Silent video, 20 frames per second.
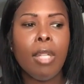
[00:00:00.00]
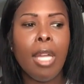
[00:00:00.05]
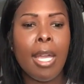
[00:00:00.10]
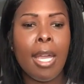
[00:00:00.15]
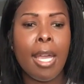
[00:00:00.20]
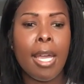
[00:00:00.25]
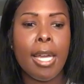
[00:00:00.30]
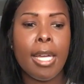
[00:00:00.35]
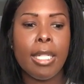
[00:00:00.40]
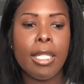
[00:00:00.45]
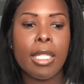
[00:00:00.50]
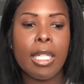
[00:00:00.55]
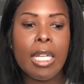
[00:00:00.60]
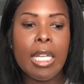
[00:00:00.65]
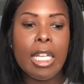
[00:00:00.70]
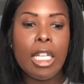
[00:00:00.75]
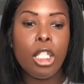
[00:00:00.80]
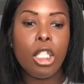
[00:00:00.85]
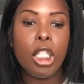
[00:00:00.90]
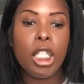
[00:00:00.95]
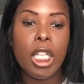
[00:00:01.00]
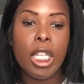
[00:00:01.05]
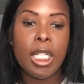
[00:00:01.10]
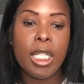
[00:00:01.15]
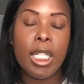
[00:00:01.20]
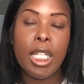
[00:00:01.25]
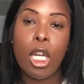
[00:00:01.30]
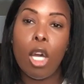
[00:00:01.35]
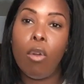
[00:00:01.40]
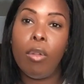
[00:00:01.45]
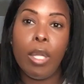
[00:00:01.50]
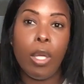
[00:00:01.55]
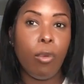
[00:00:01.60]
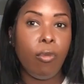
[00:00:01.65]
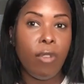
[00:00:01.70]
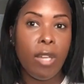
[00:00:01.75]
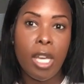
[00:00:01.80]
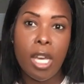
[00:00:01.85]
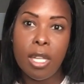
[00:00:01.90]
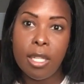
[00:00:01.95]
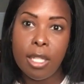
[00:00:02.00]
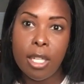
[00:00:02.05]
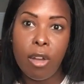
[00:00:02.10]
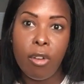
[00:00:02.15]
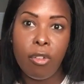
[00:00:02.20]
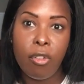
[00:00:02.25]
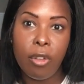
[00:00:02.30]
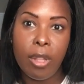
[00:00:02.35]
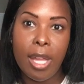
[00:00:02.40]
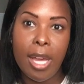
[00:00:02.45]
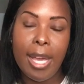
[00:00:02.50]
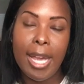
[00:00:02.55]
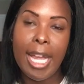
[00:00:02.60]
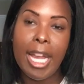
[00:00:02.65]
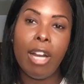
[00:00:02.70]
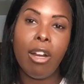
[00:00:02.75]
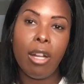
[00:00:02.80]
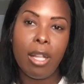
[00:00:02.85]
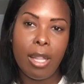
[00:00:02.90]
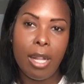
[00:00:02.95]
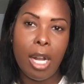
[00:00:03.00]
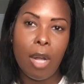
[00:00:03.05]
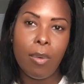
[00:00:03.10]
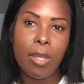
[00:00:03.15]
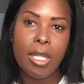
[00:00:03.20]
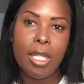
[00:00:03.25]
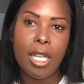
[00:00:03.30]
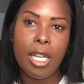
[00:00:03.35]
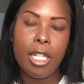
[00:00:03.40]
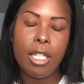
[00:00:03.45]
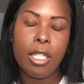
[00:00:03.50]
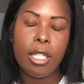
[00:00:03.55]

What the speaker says: and she is the only VSO for that area that I was in.